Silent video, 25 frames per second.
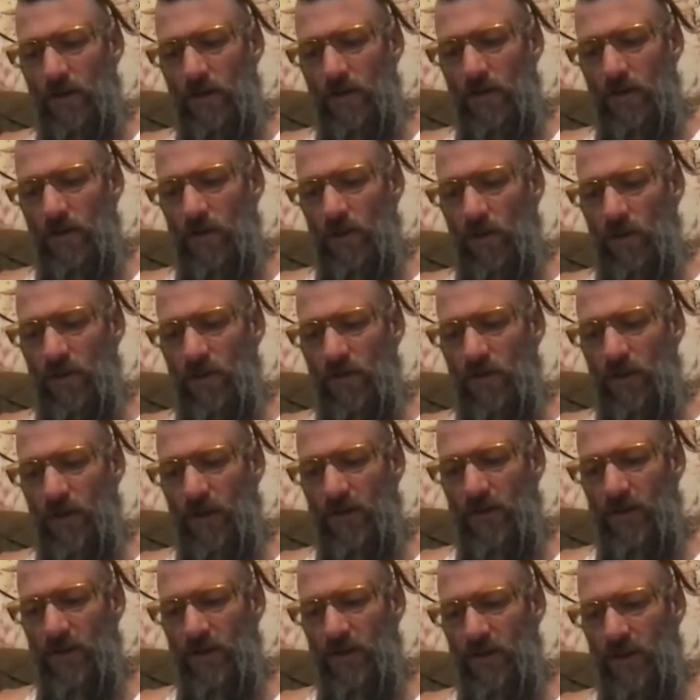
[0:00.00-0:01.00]
So
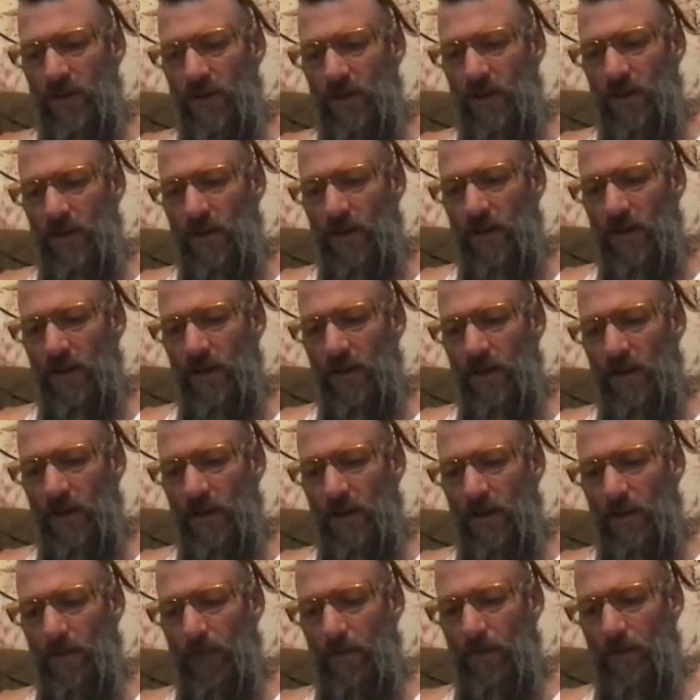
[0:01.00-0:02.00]
entrancing
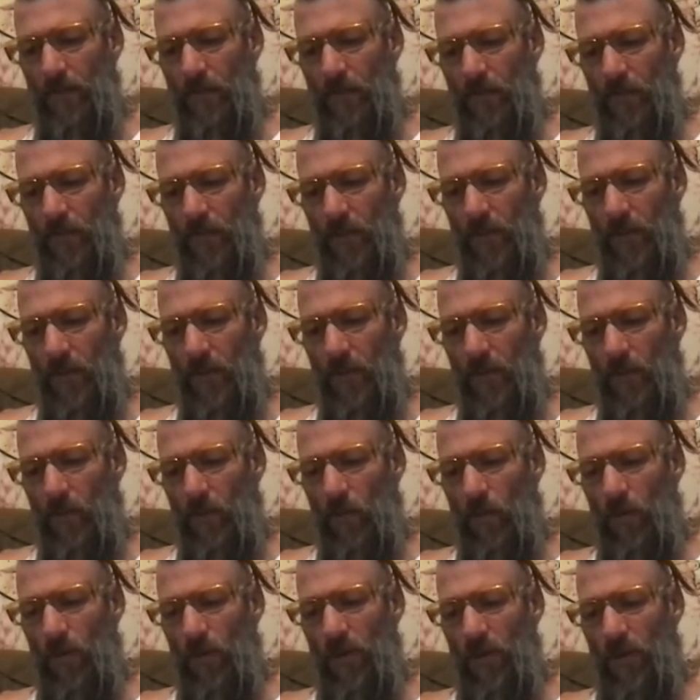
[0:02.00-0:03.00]

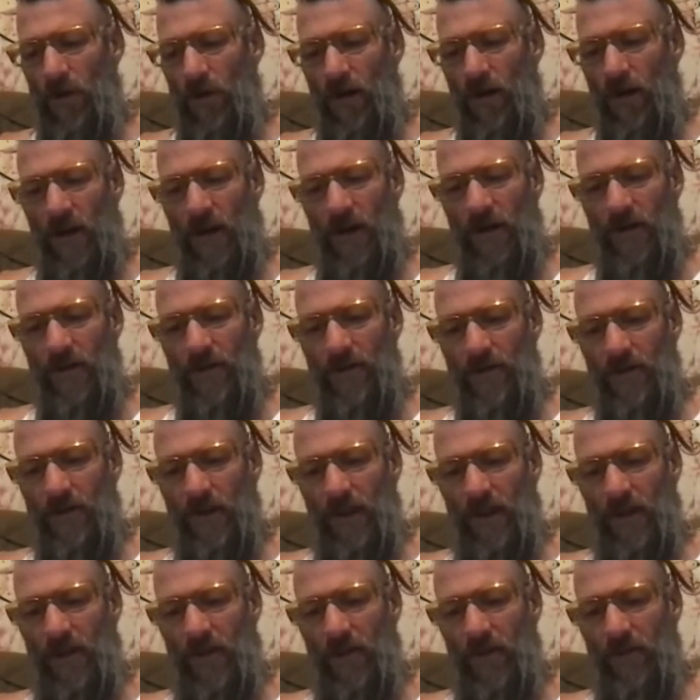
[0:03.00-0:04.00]
were their eyes
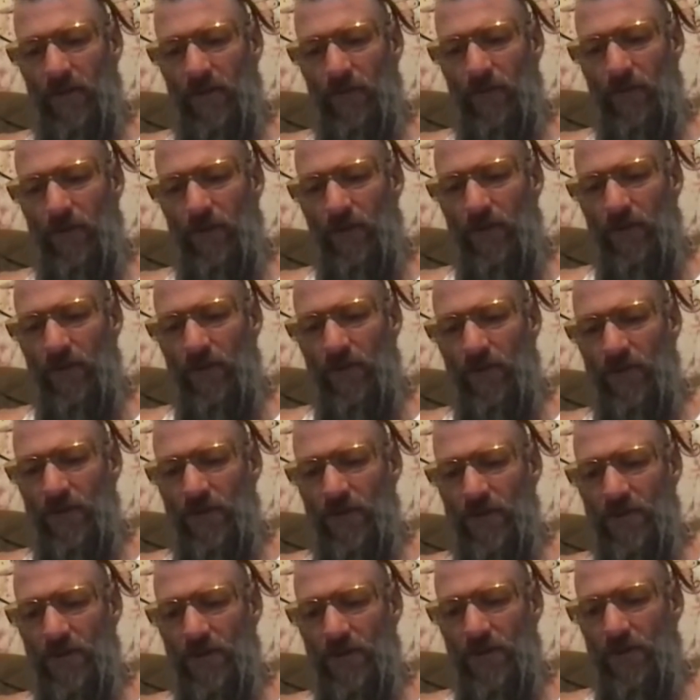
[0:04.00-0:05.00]
and the
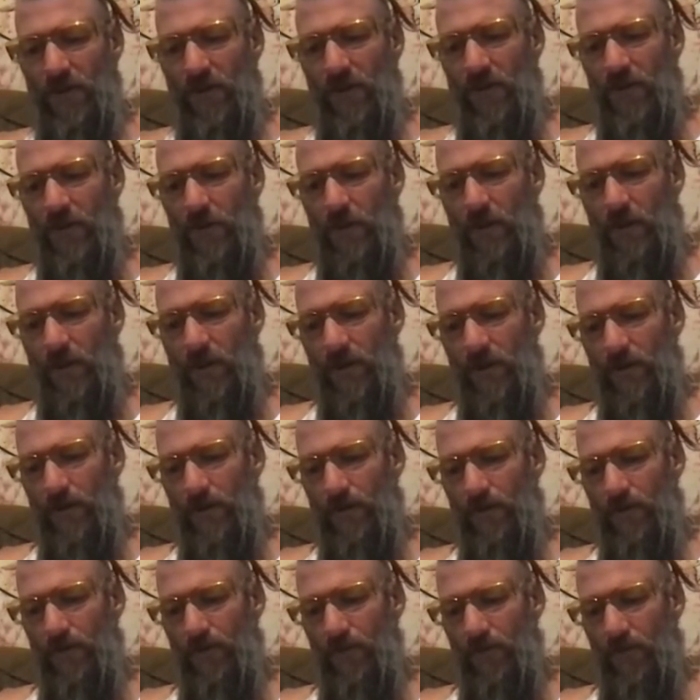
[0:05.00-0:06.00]
fearlessness of their demeanor.
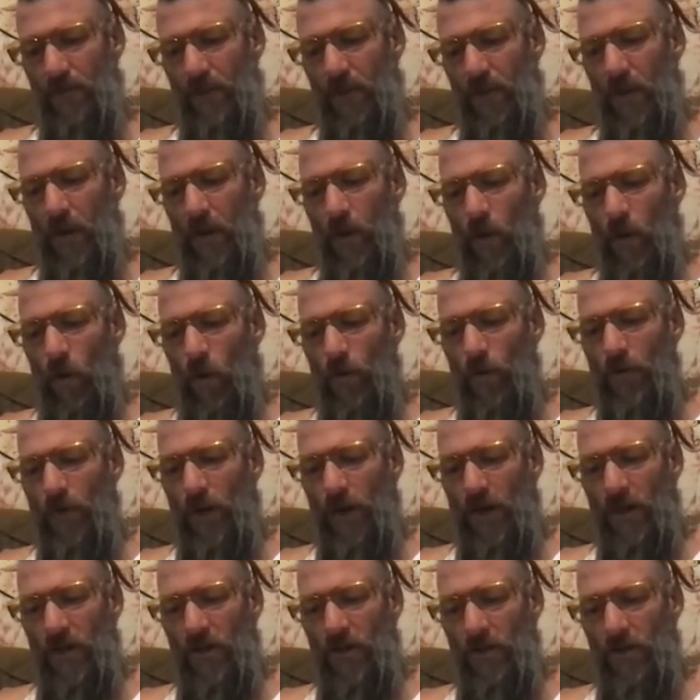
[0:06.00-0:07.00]
Old
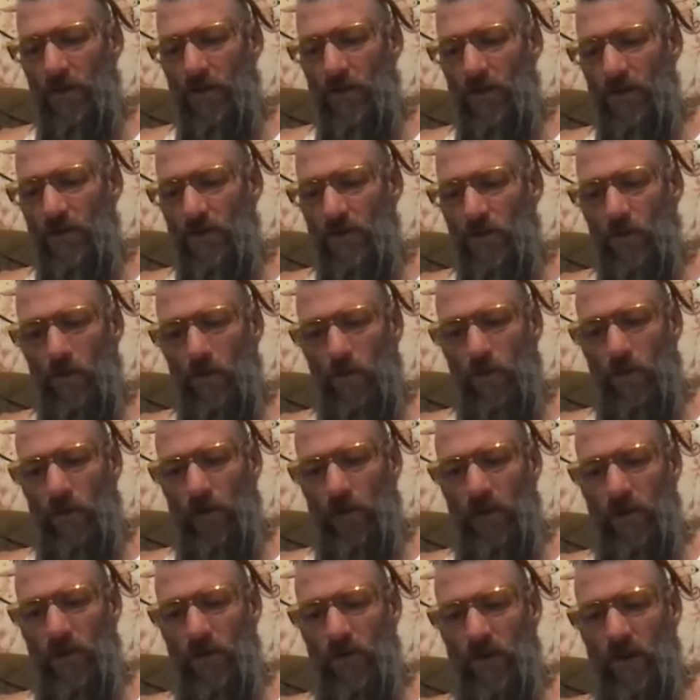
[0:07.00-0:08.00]
documents
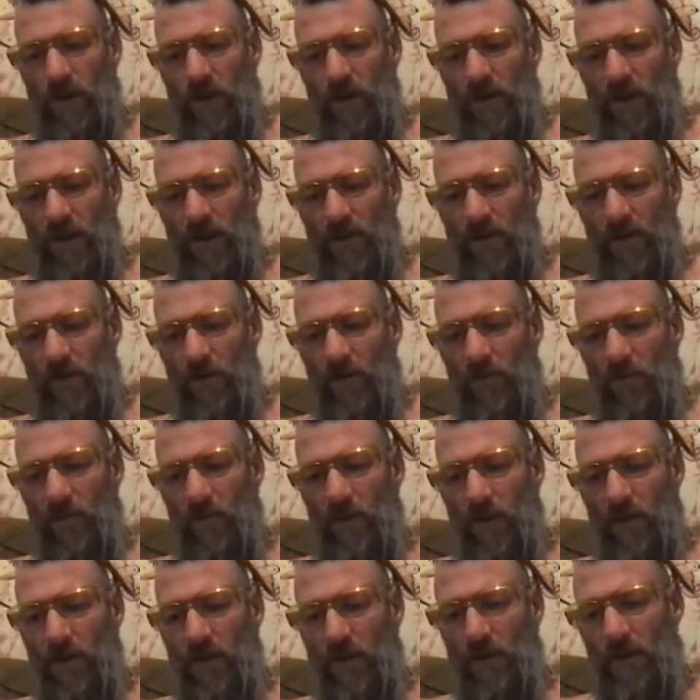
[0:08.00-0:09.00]
were in great danger of
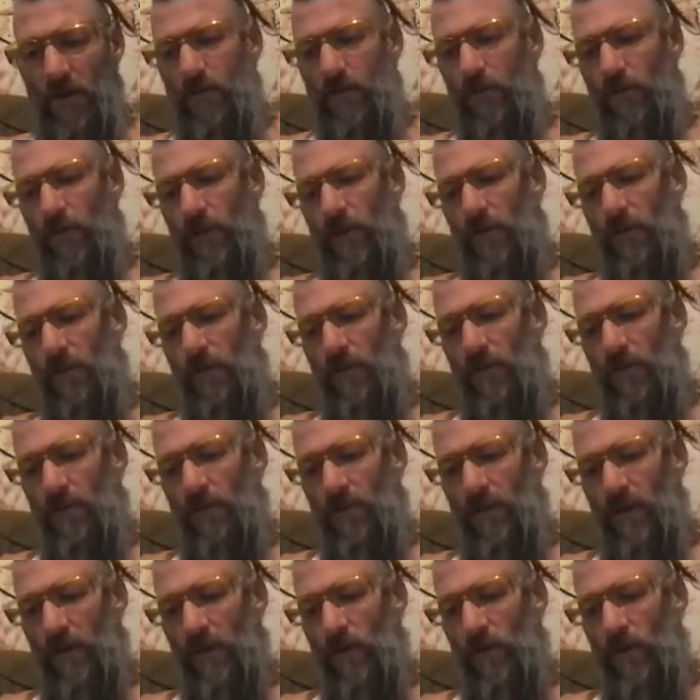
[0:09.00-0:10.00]
being lost forever,
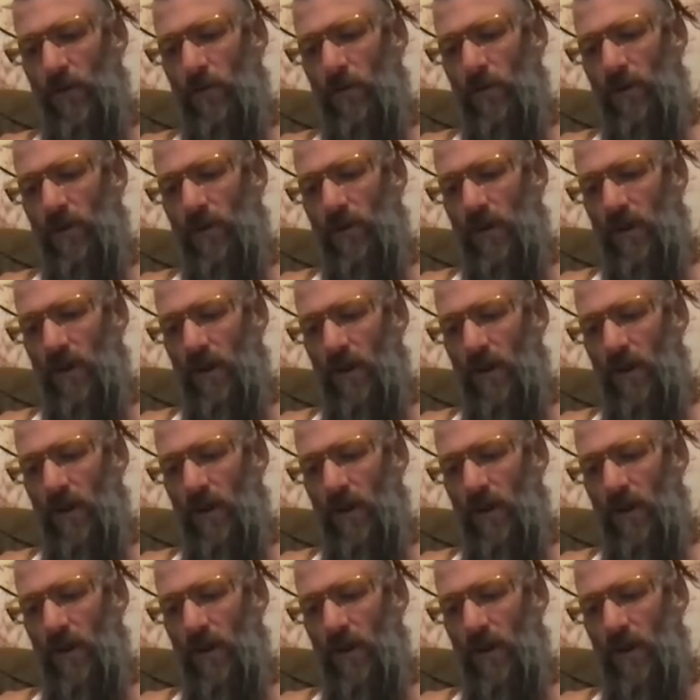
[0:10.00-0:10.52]
they told me.